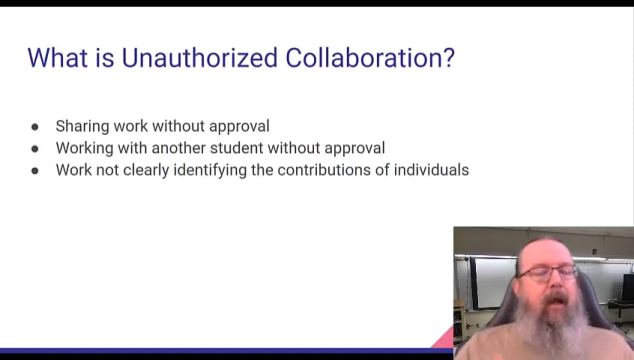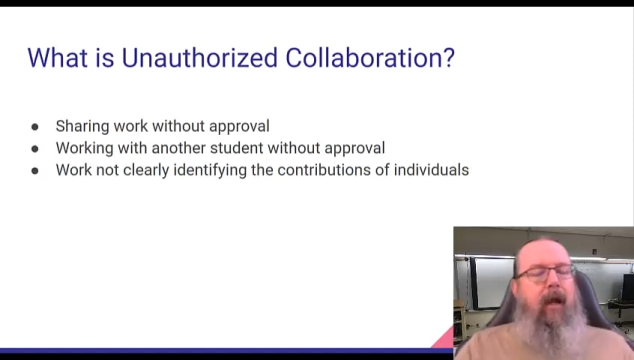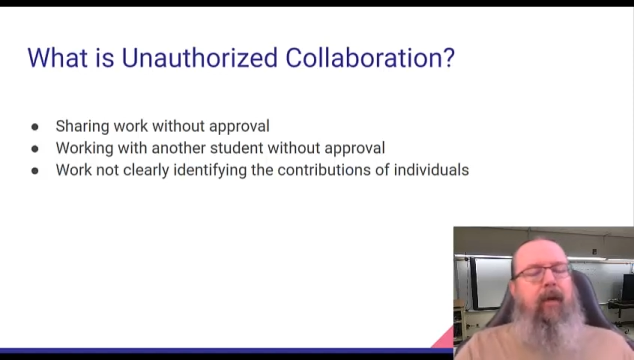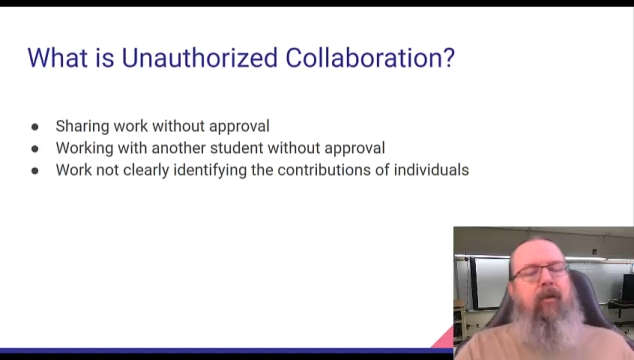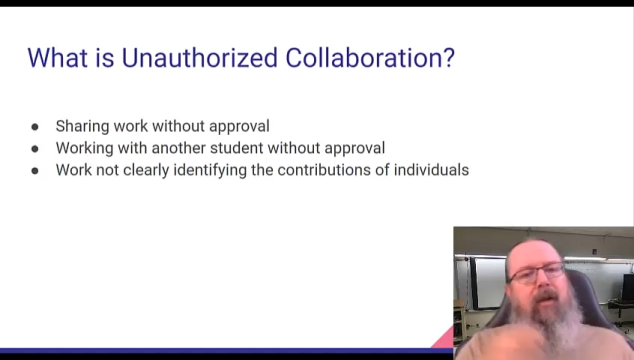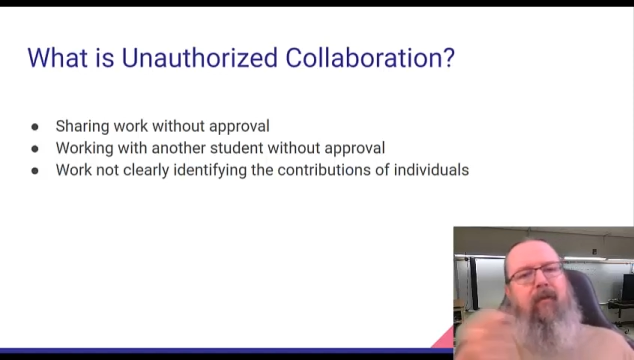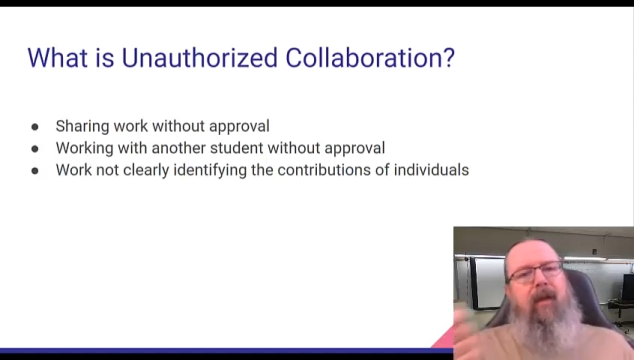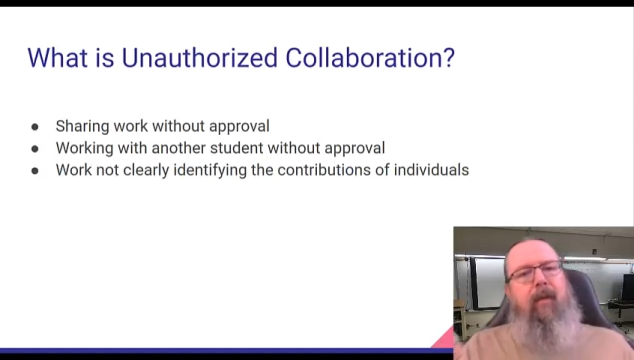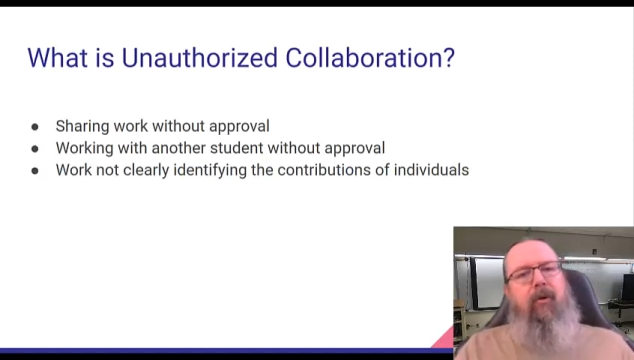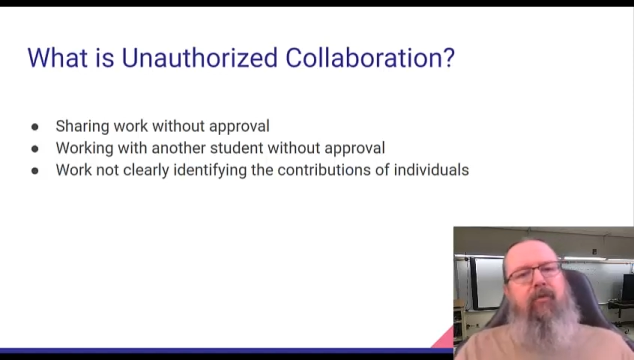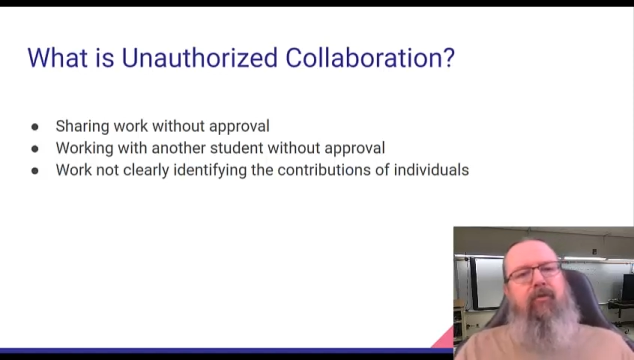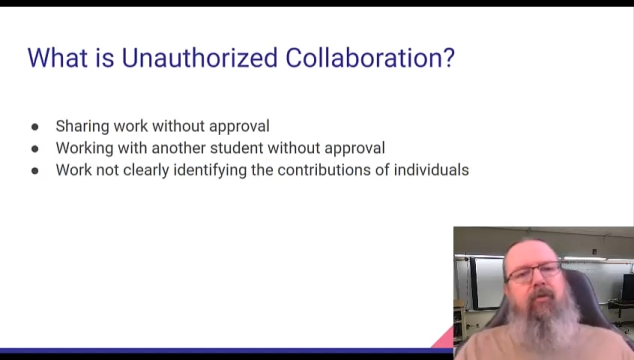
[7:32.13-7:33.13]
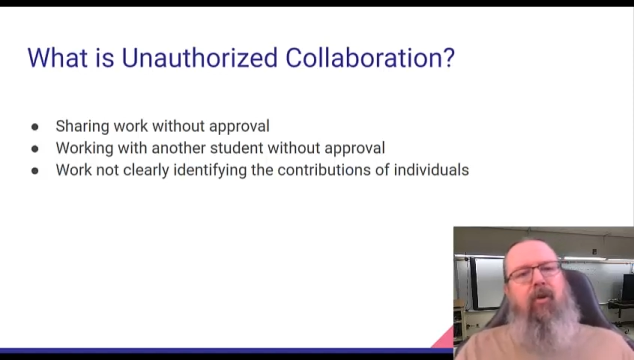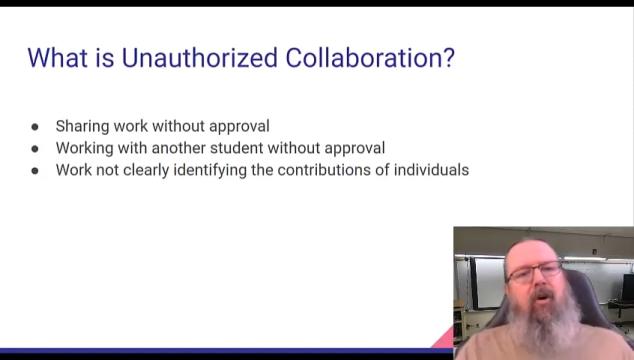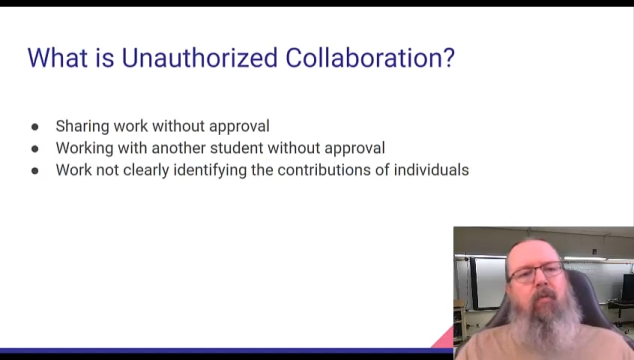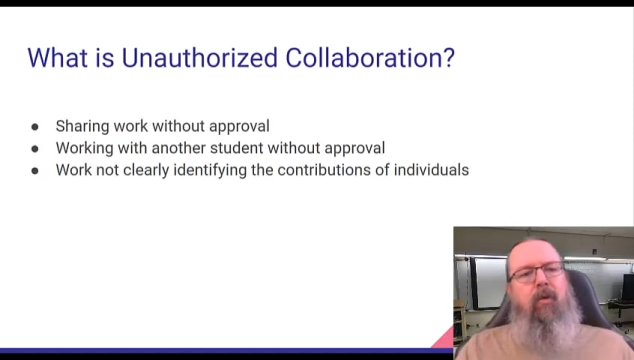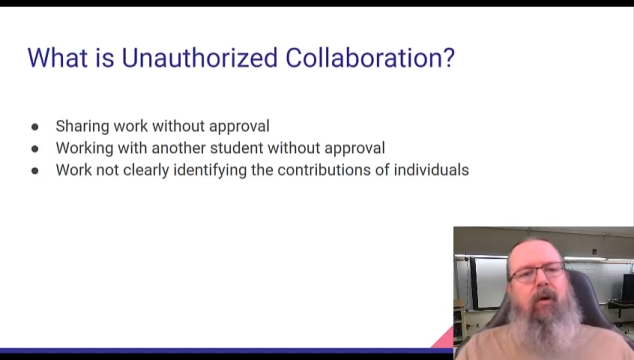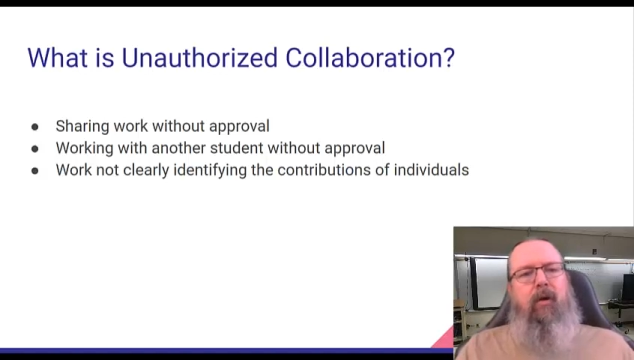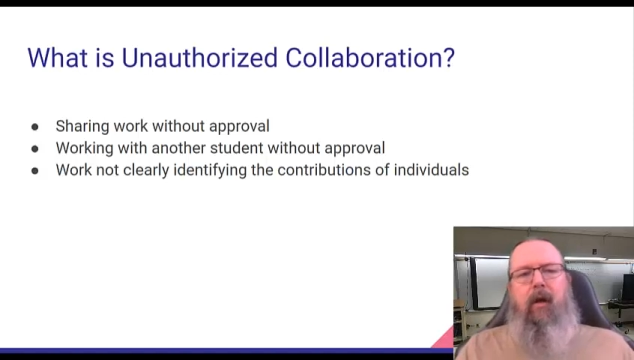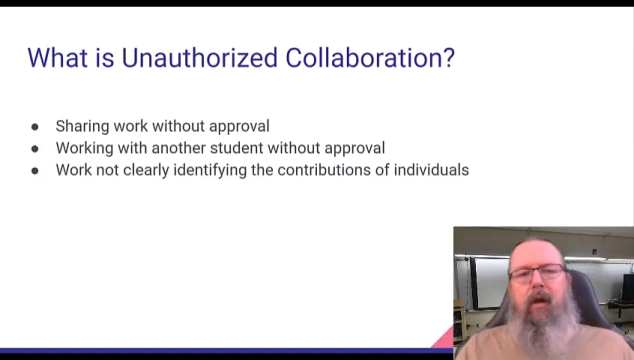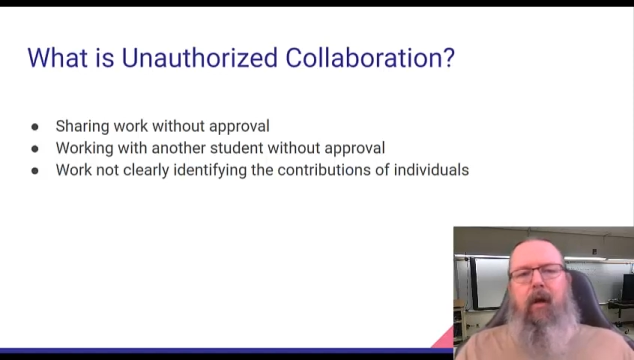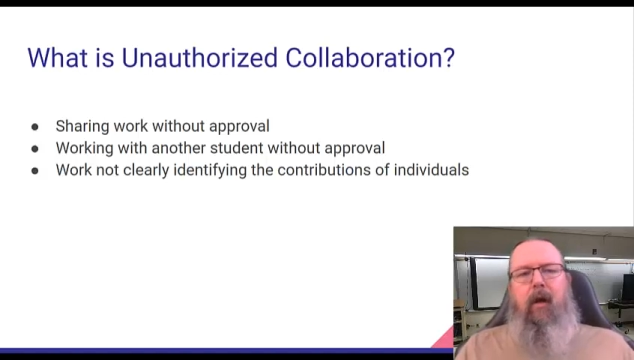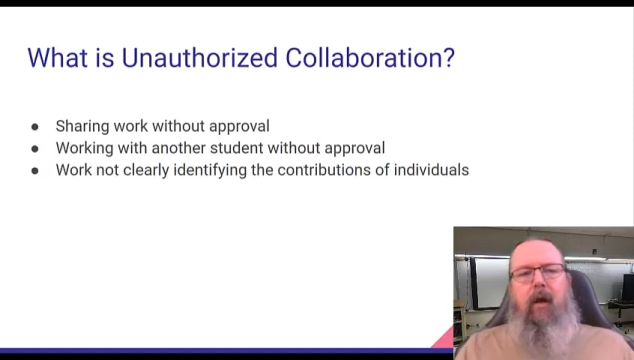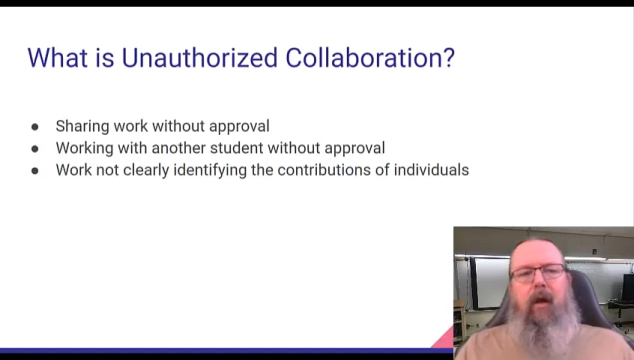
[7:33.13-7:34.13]
And you give that person your homework,
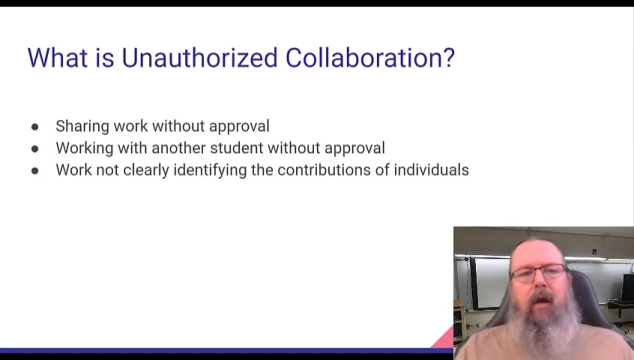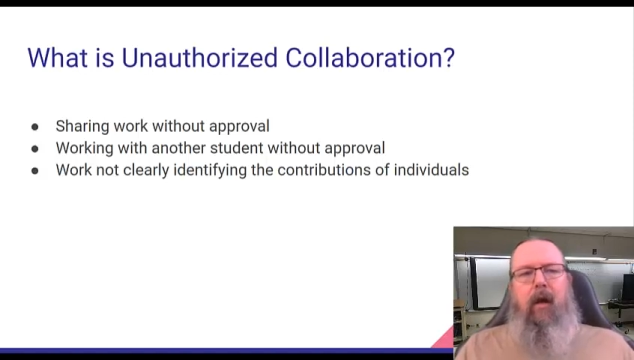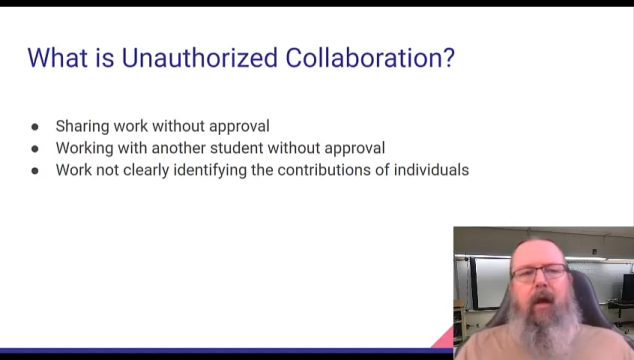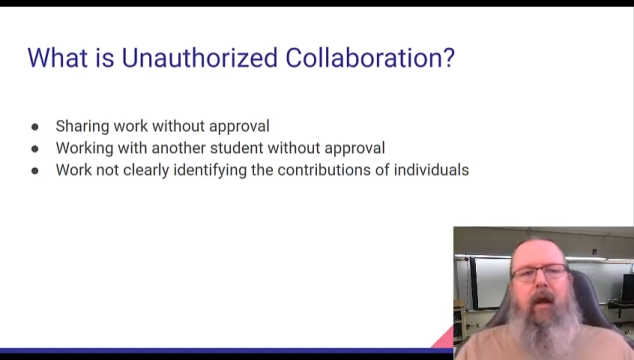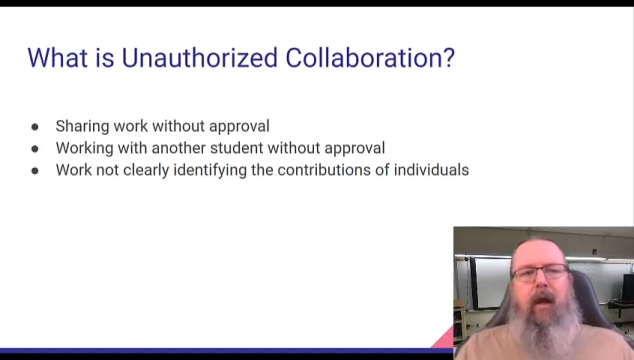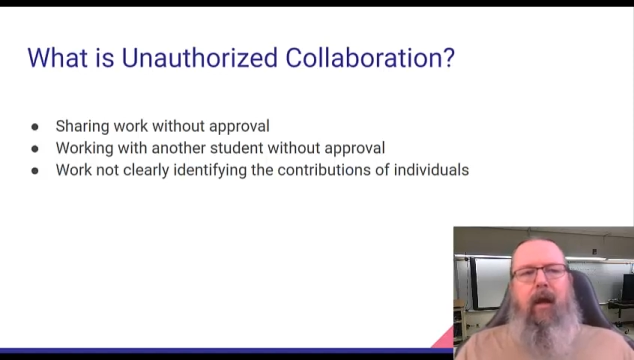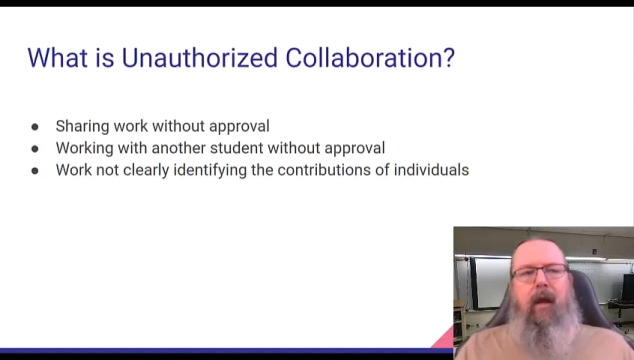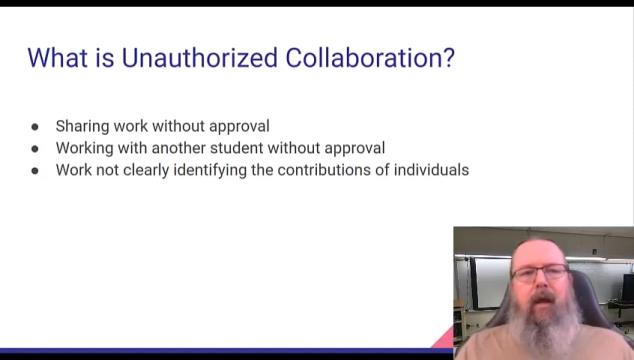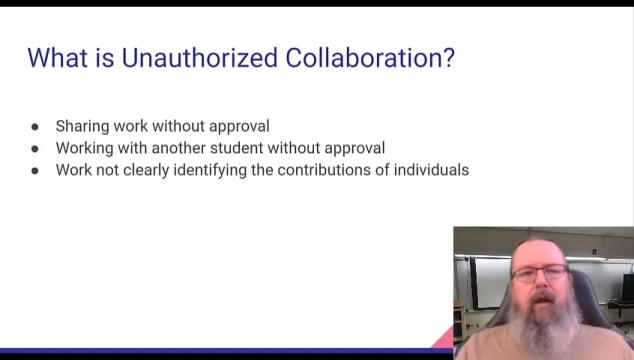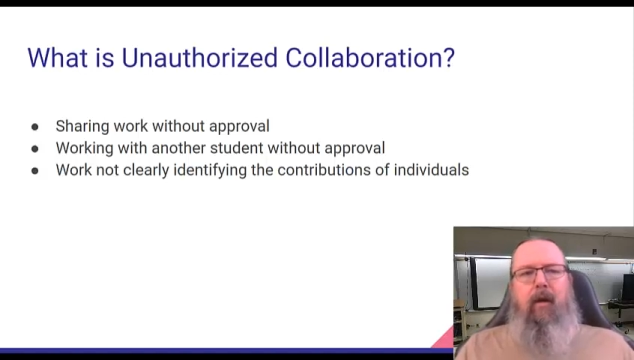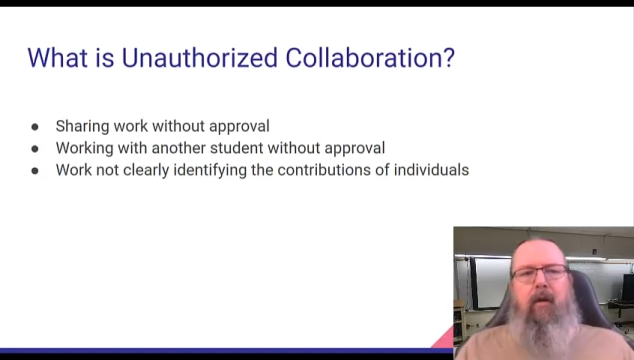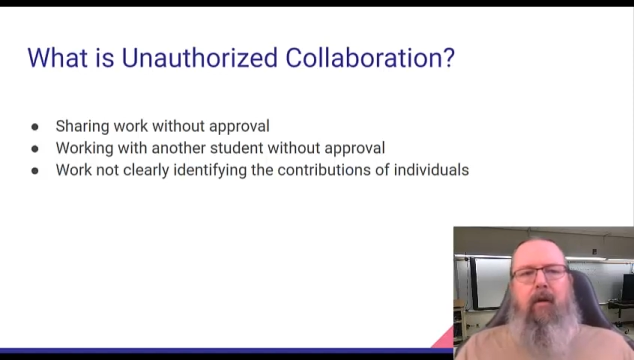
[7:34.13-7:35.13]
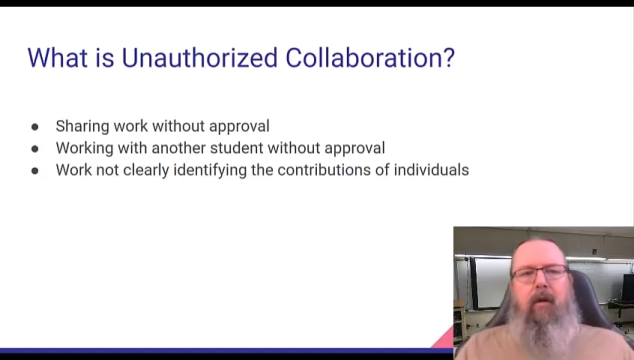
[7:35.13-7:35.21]
and